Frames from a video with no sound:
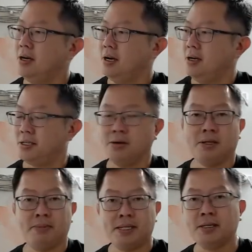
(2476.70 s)
So the
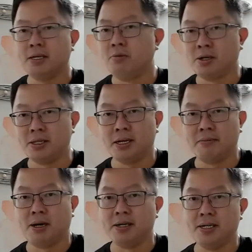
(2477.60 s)
method that you want to think
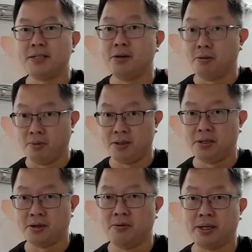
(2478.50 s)
about is your model
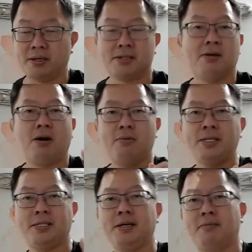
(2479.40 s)
drawing. So always
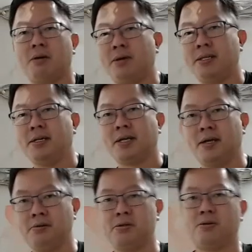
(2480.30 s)
think about whether can
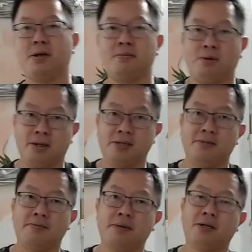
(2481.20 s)
you draw a model,
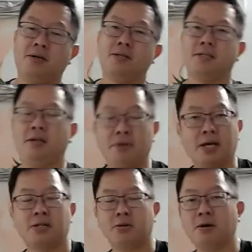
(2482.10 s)
because if you
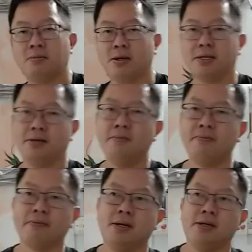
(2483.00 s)
can draw a model,
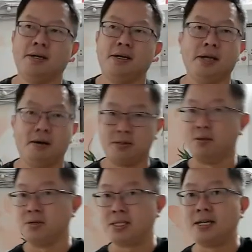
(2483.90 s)
it helps you
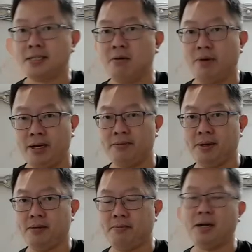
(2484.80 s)
to start somewhere.
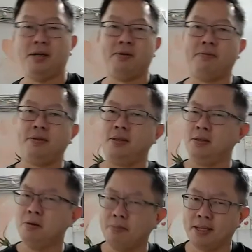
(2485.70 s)
But if you have
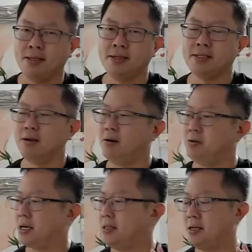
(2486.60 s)
no methods or you
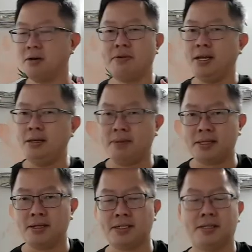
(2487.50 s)
can't think of any
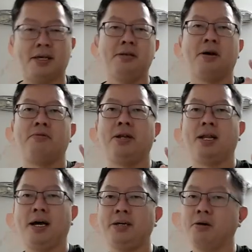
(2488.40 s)
methods, then you're
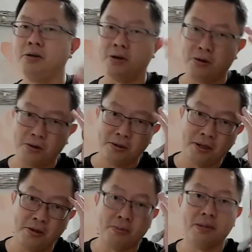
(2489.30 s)
relying on your own
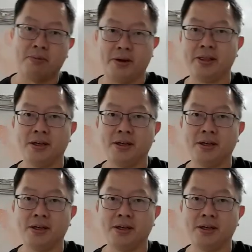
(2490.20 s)
human brain.